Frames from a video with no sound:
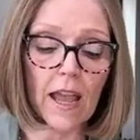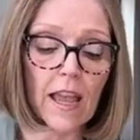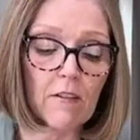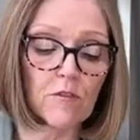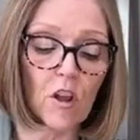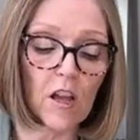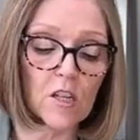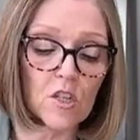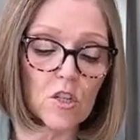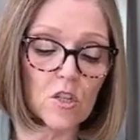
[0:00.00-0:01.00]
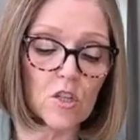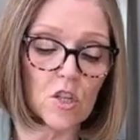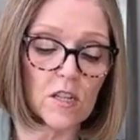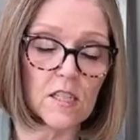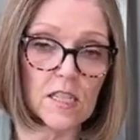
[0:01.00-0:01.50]
have not
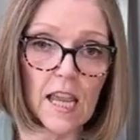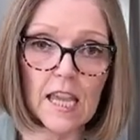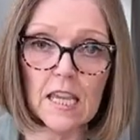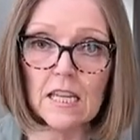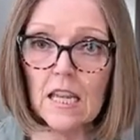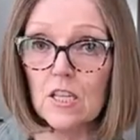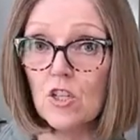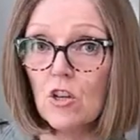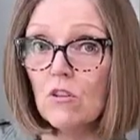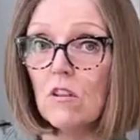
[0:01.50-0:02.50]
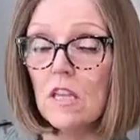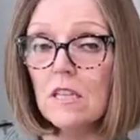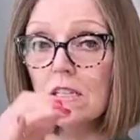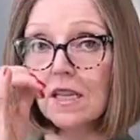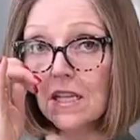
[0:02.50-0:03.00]
just taken and turned
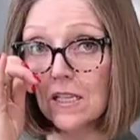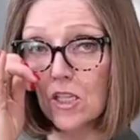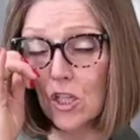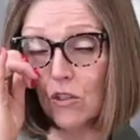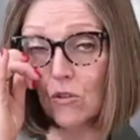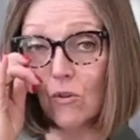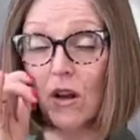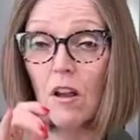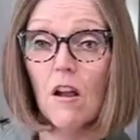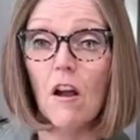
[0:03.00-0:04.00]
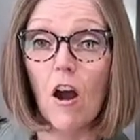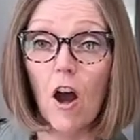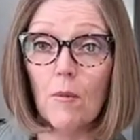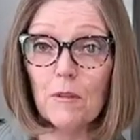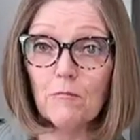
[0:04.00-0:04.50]
these into
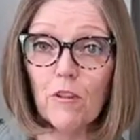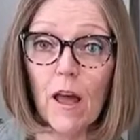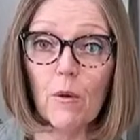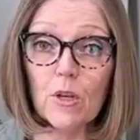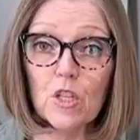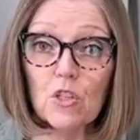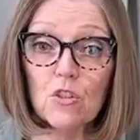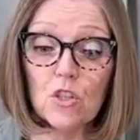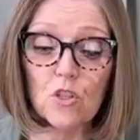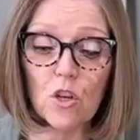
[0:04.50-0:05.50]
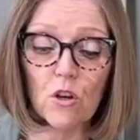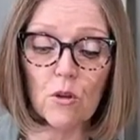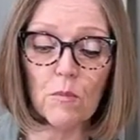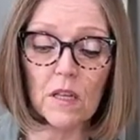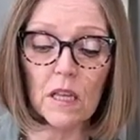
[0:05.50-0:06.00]
almond flour to
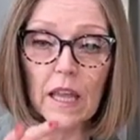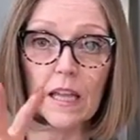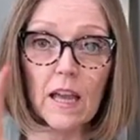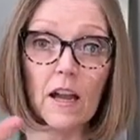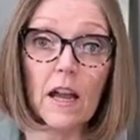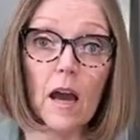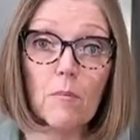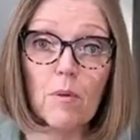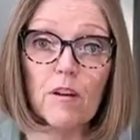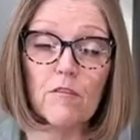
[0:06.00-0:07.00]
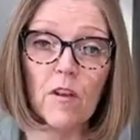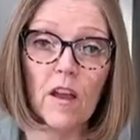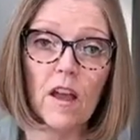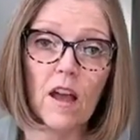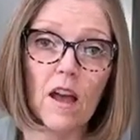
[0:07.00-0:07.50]
determine like a cup of
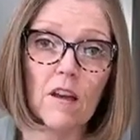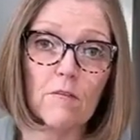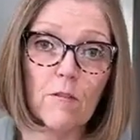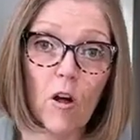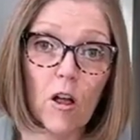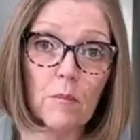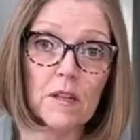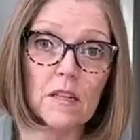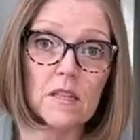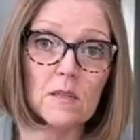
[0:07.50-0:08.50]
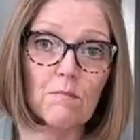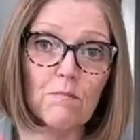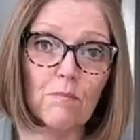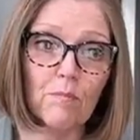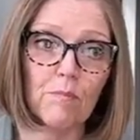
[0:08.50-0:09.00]

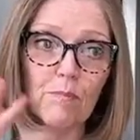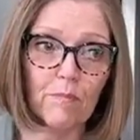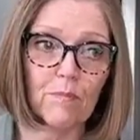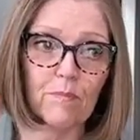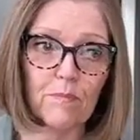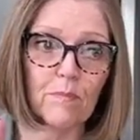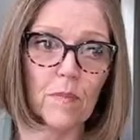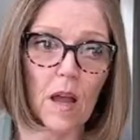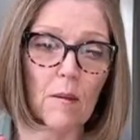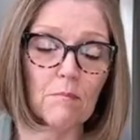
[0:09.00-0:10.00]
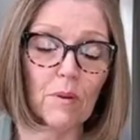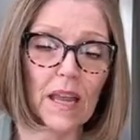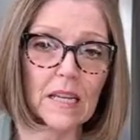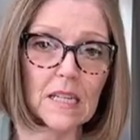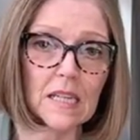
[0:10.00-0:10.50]
almonds
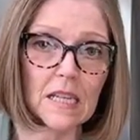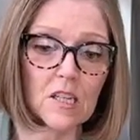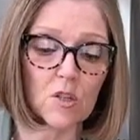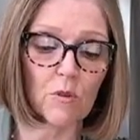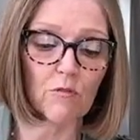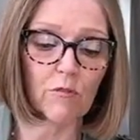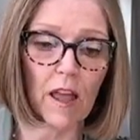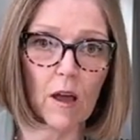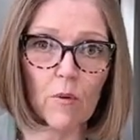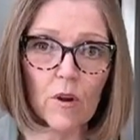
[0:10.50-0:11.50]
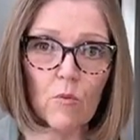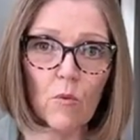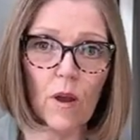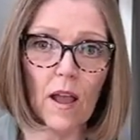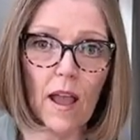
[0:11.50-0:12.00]
blended into a
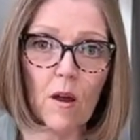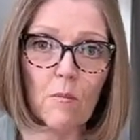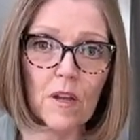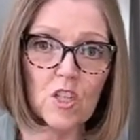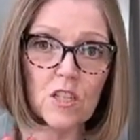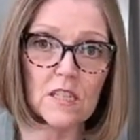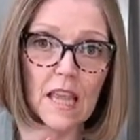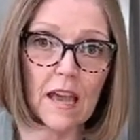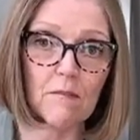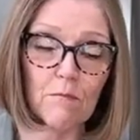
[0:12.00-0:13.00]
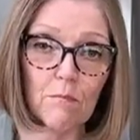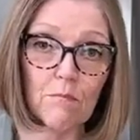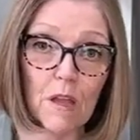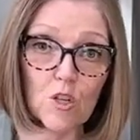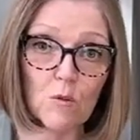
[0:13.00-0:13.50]
flour, how much is that
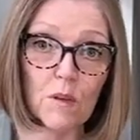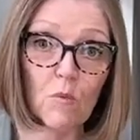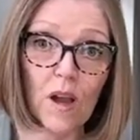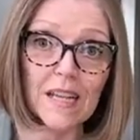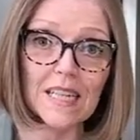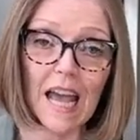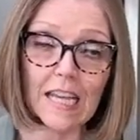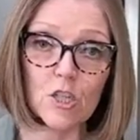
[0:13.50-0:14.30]
measurement-wise? I